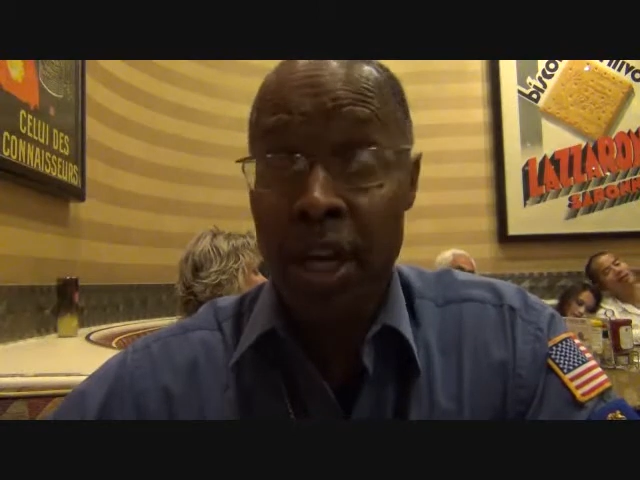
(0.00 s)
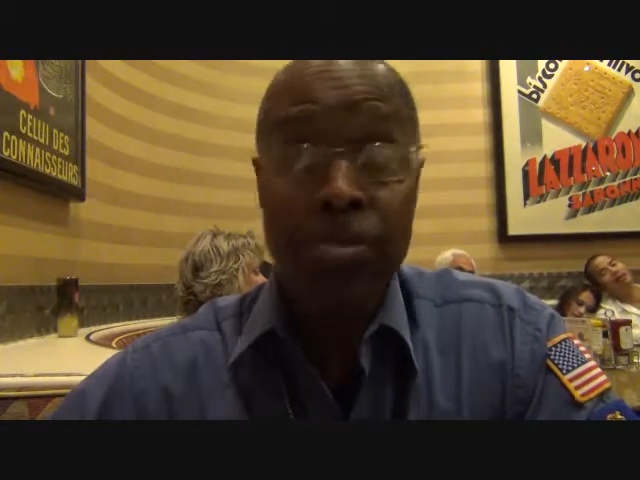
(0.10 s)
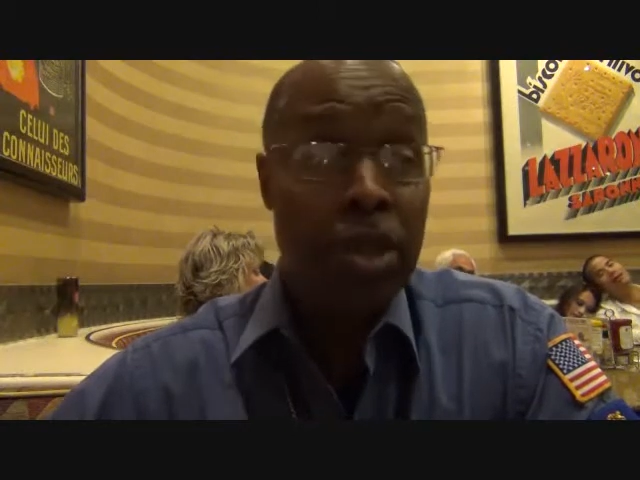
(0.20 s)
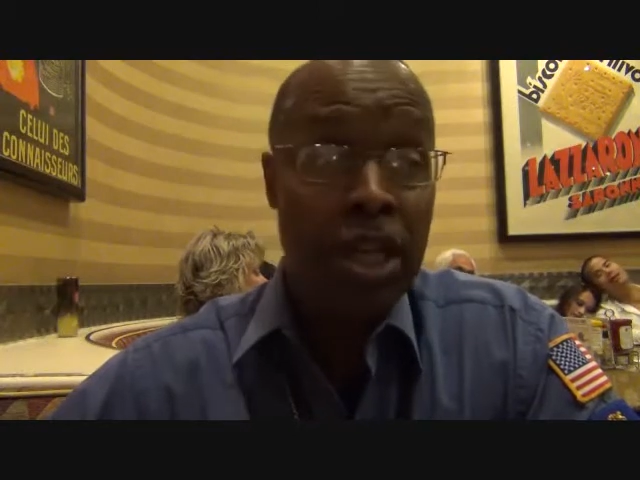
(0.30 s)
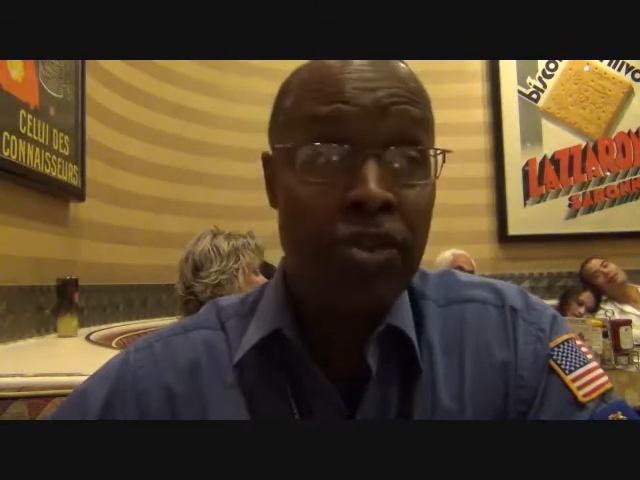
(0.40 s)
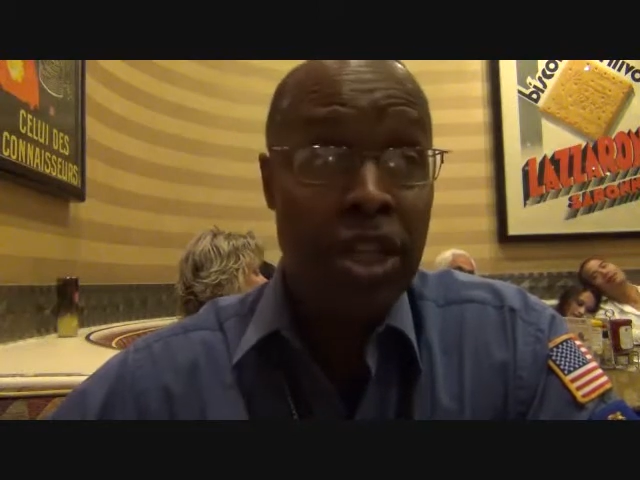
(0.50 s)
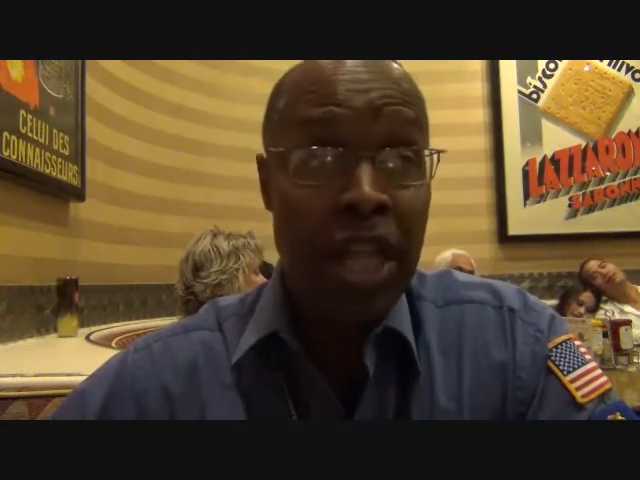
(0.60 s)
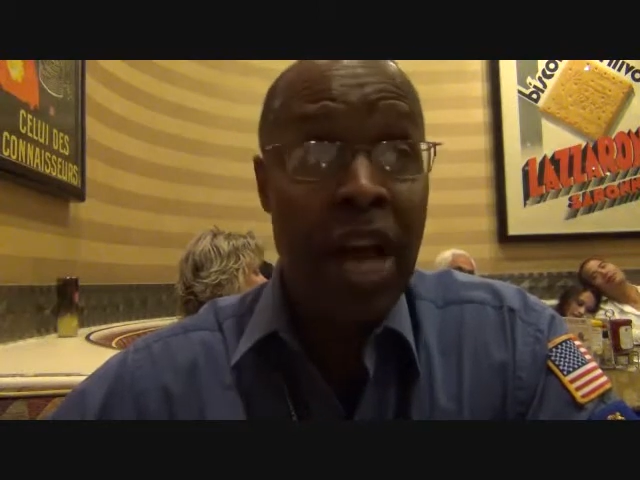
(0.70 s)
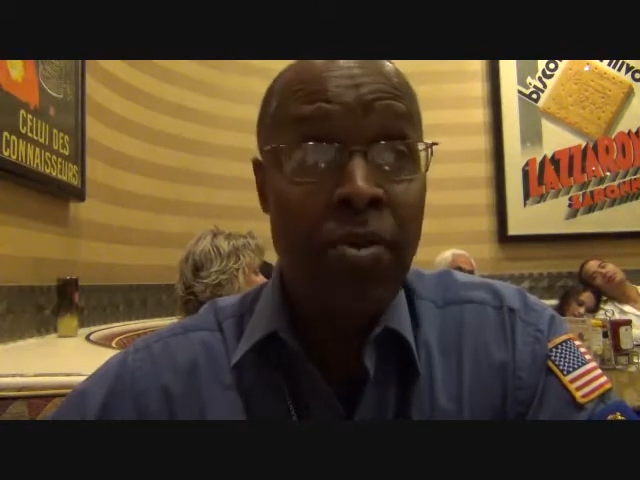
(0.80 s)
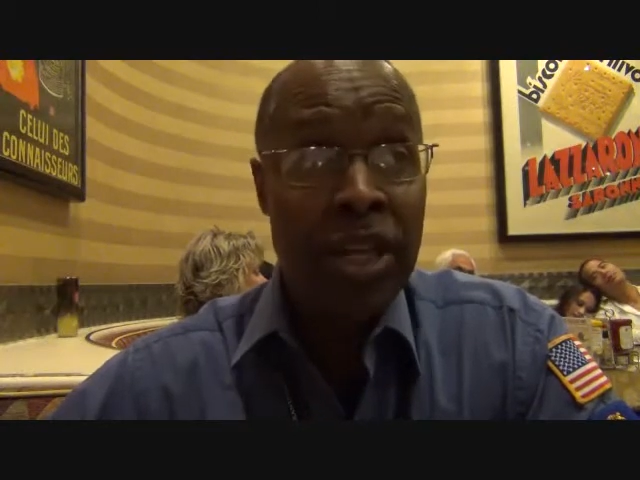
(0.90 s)
And believe it or
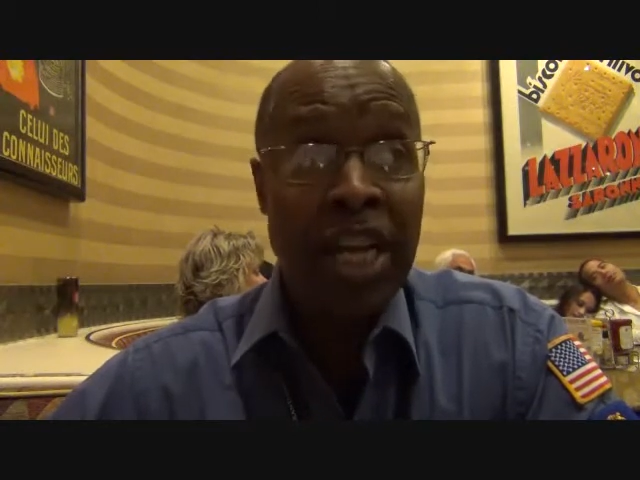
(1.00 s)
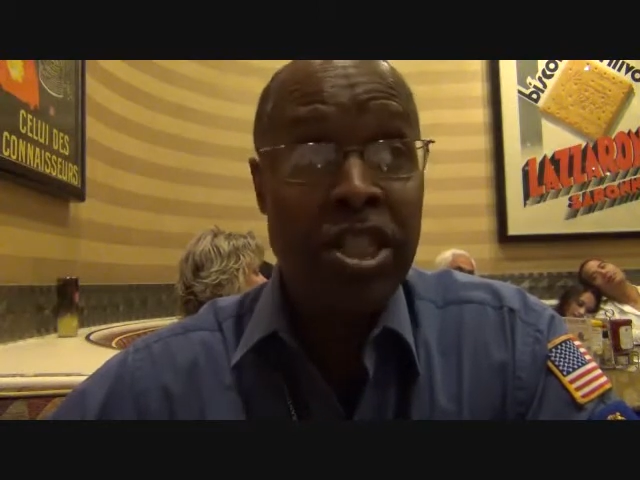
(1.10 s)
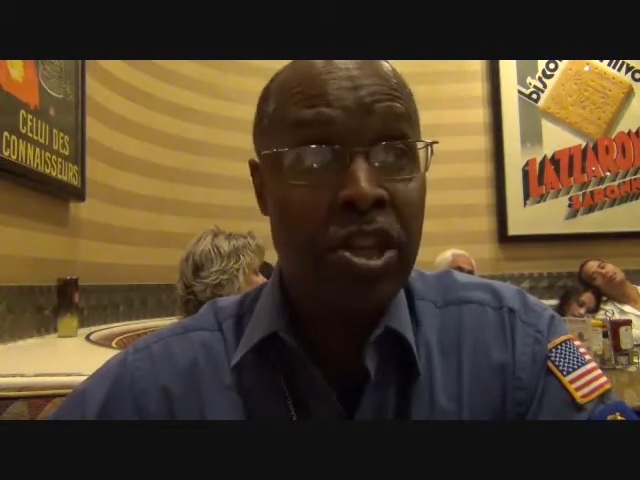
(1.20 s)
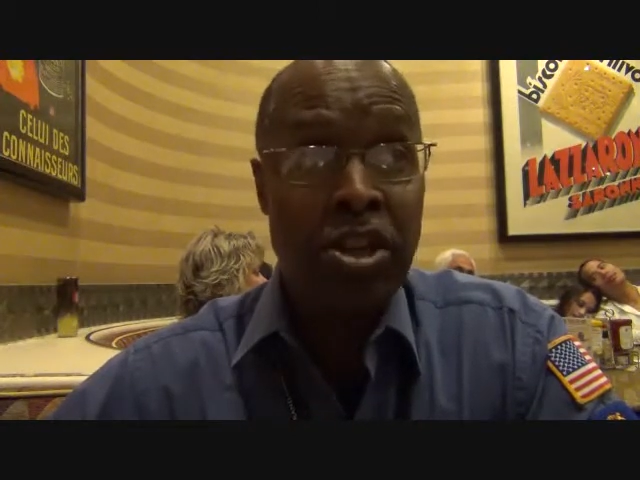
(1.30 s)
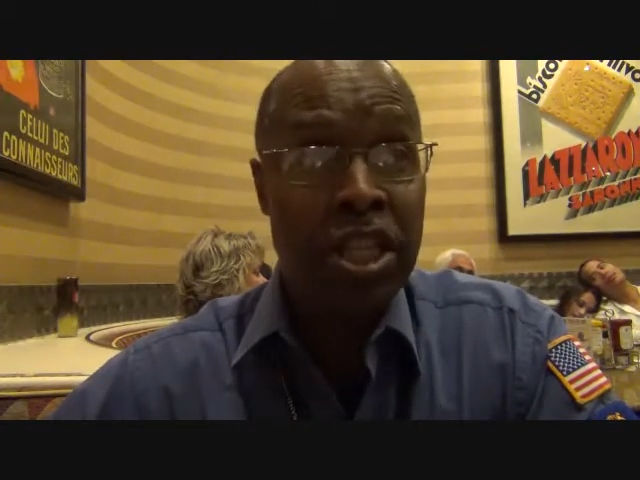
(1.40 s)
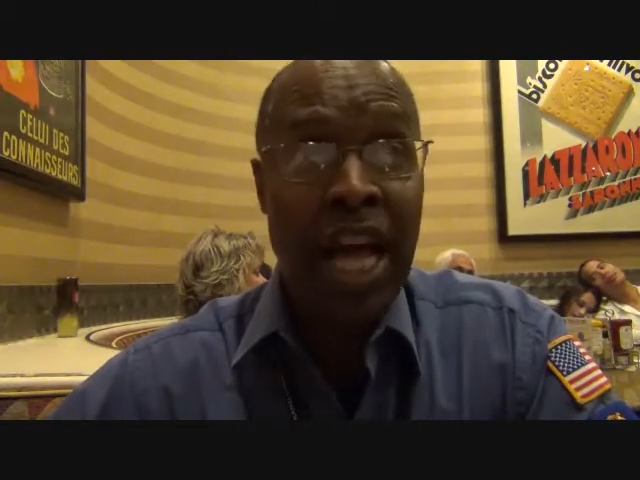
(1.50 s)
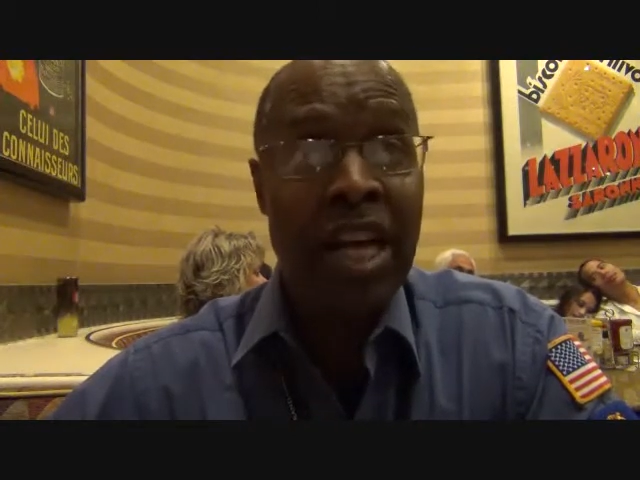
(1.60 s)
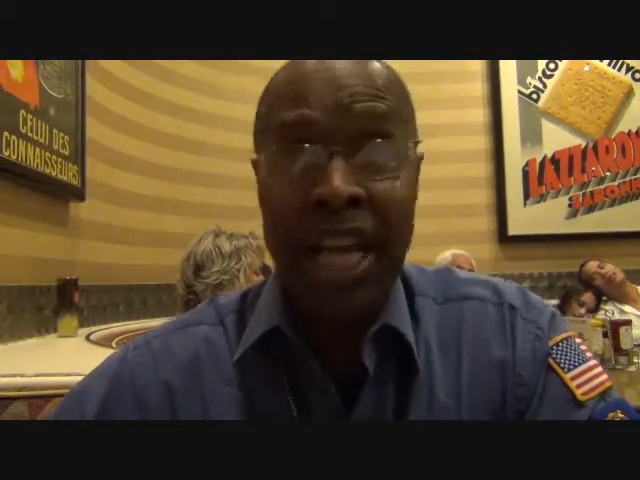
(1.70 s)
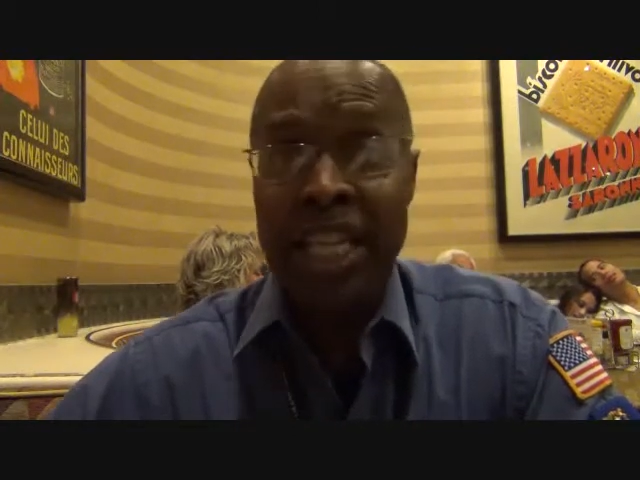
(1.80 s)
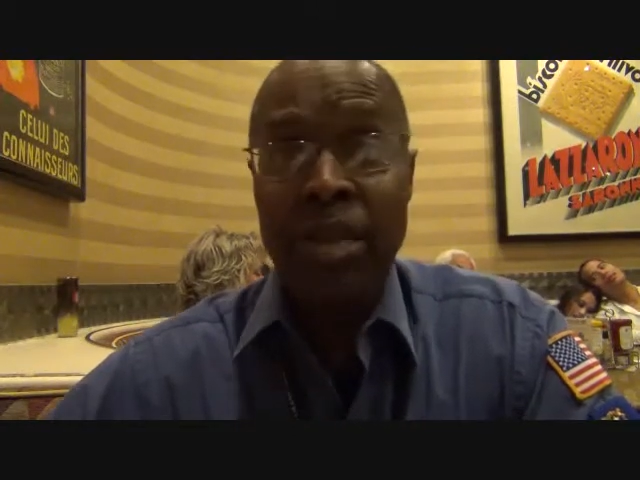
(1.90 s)
not, when I started
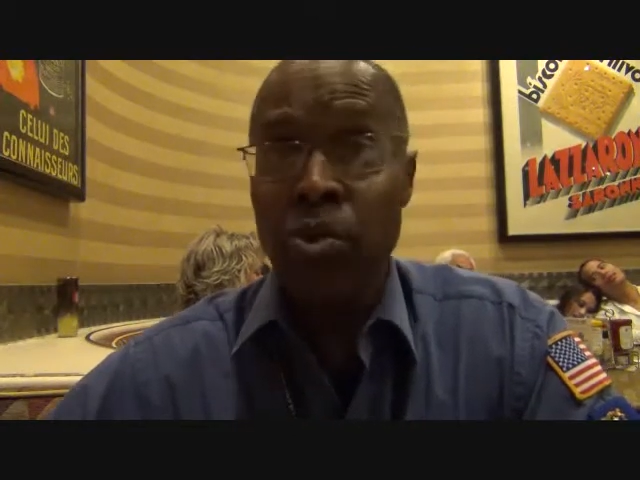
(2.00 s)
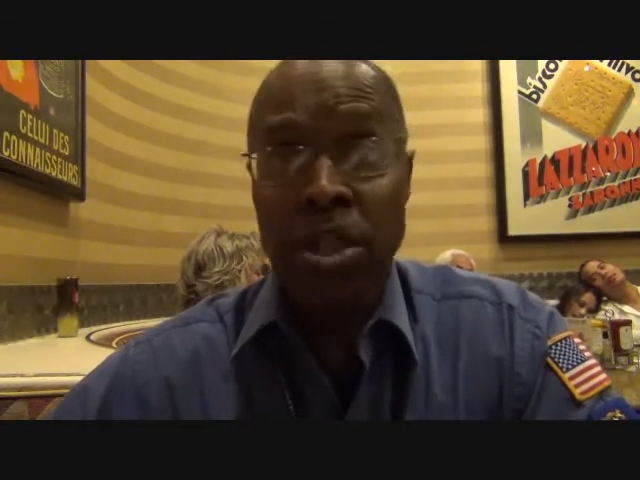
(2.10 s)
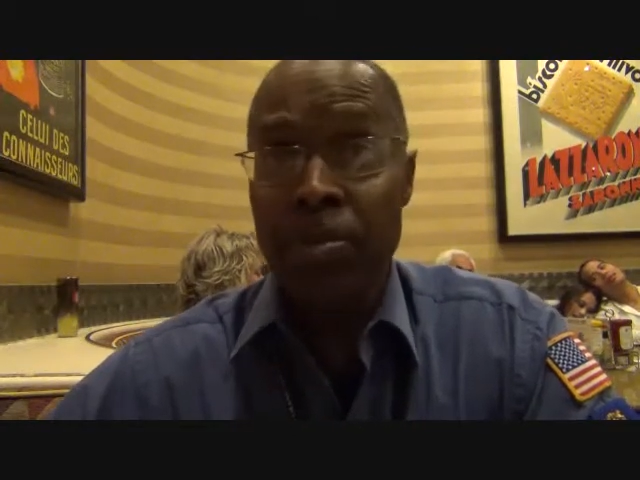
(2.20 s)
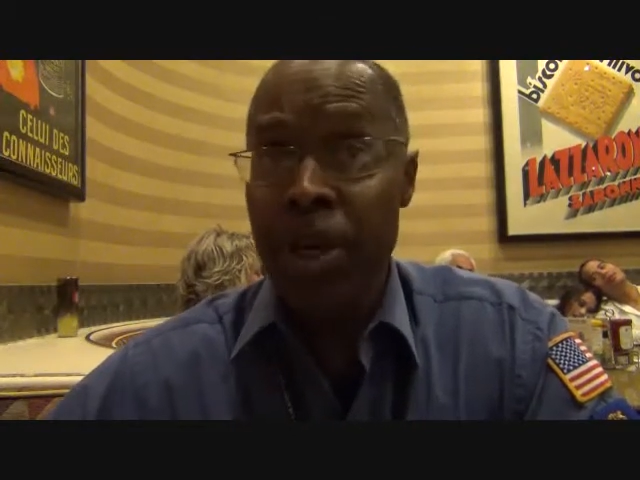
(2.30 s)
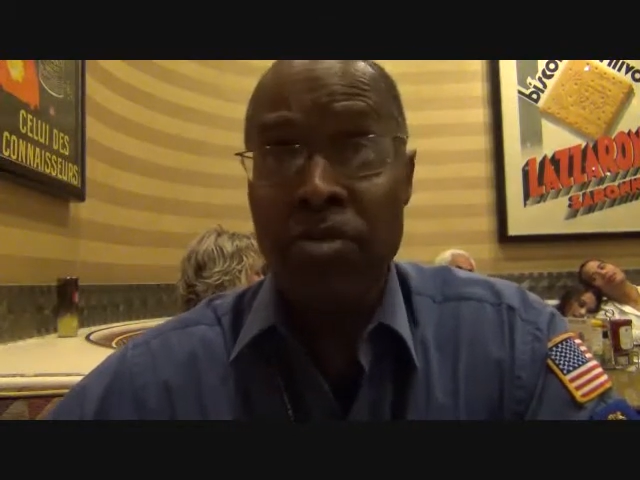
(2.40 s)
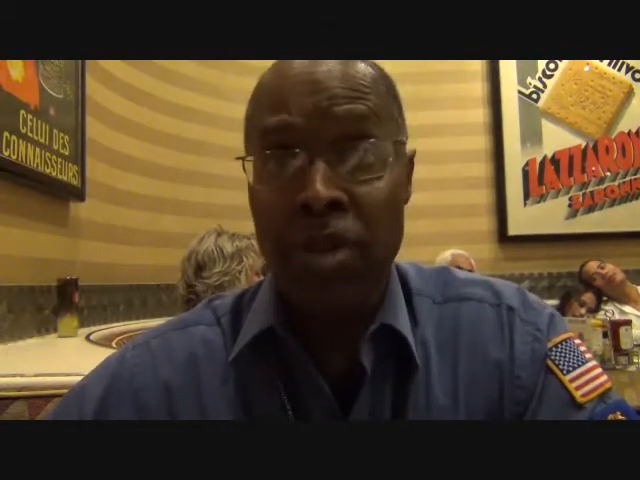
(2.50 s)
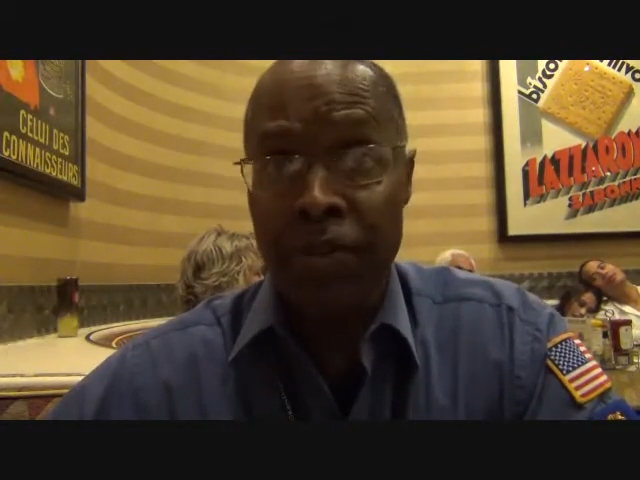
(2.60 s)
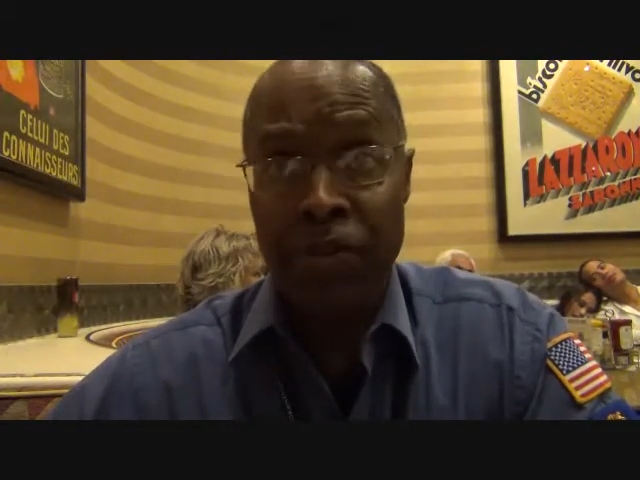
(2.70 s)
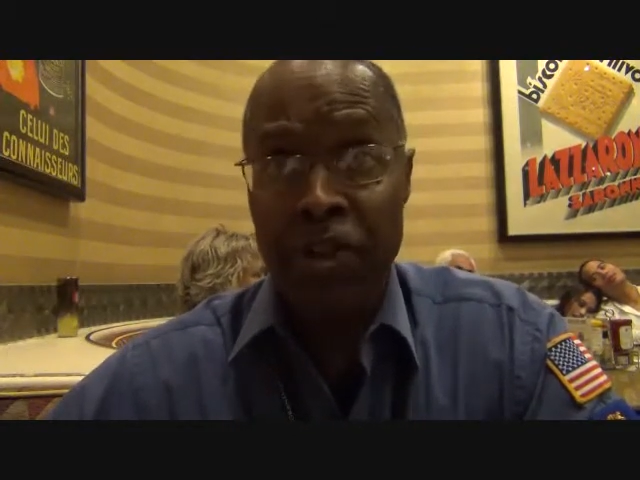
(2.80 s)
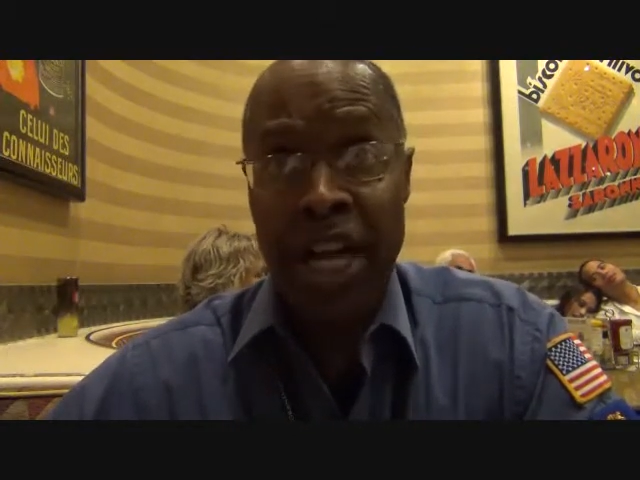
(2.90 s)
out, I didn't want to be a
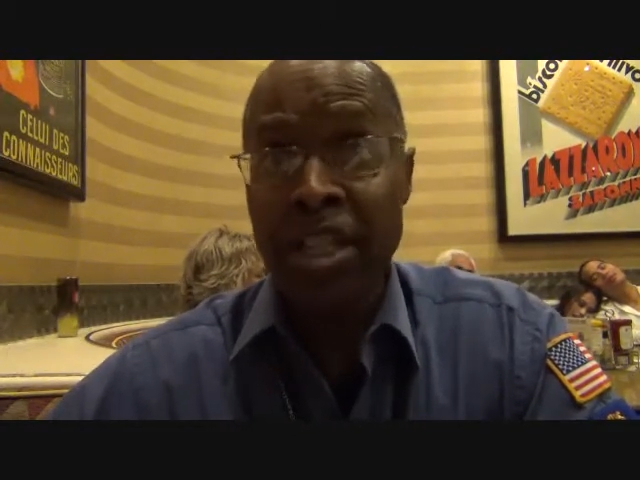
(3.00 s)
referee.